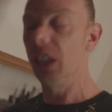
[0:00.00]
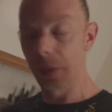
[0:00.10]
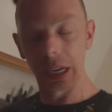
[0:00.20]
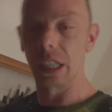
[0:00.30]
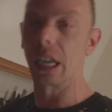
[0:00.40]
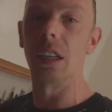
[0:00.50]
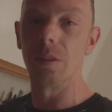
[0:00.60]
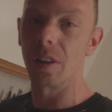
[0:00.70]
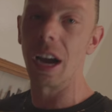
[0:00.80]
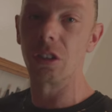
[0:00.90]
you ain't gonna get any
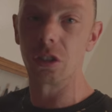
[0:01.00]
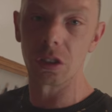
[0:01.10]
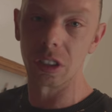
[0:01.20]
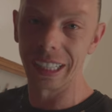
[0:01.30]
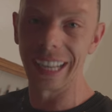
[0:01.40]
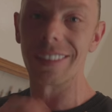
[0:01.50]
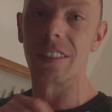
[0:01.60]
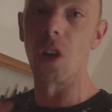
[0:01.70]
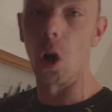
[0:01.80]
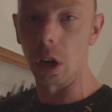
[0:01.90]
fries, you're just gonna get
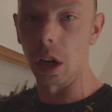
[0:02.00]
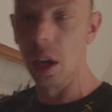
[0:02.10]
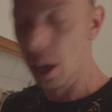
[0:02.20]
sog